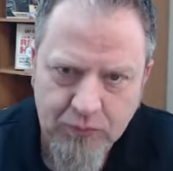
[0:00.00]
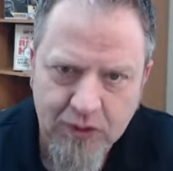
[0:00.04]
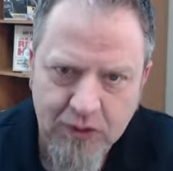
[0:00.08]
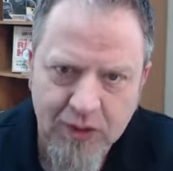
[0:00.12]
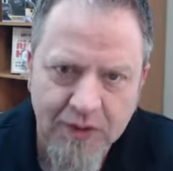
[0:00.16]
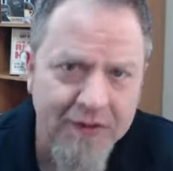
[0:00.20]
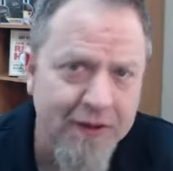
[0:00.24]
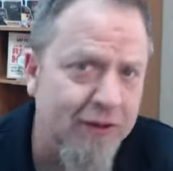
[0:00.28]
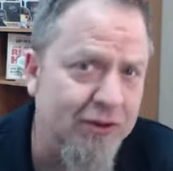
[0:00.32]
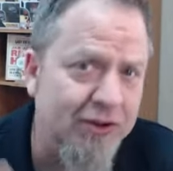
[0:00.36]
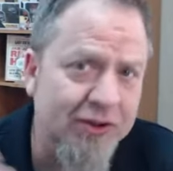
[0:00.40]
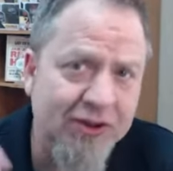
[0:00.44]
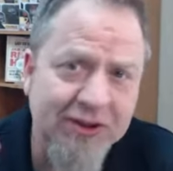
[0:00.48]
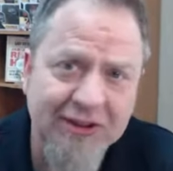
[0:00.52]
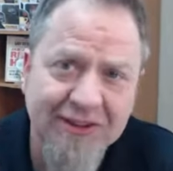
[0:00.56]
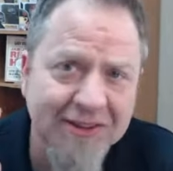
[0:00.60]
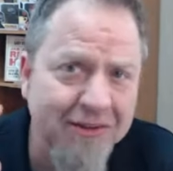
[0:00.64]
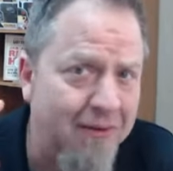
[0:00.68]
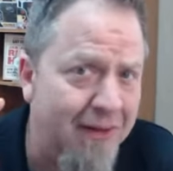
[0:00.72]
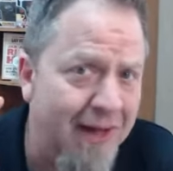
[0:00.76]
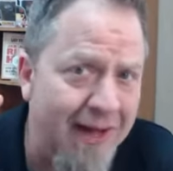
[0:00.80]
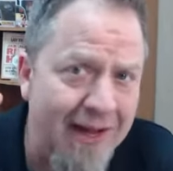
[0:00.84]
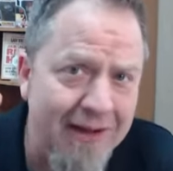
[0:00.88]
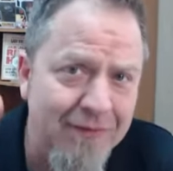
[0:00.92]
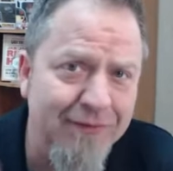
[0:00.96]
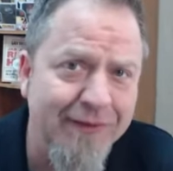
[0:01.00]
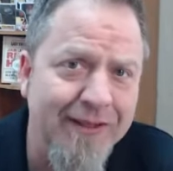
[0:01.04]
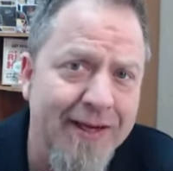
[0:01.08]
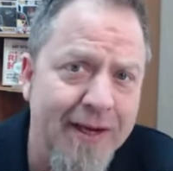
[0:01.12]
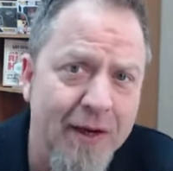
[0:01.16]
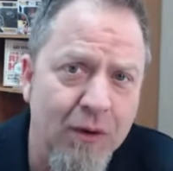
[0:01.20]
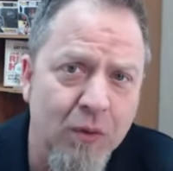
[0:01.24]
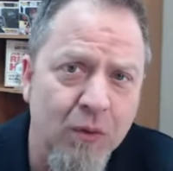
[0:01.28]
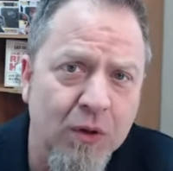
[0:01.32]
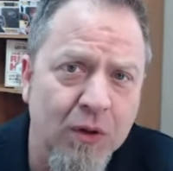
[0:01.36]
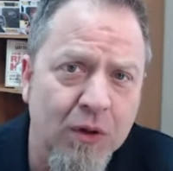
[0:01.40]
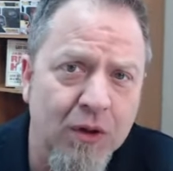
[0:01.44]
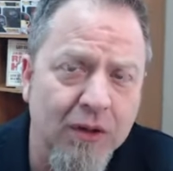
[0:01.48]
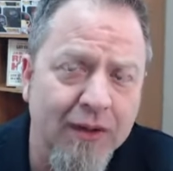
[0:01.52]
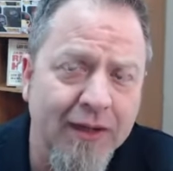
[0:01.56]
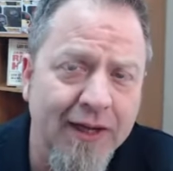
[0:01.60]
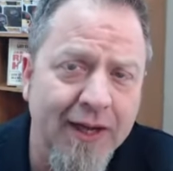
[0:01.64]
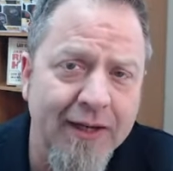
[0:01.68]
they're still heavy at work.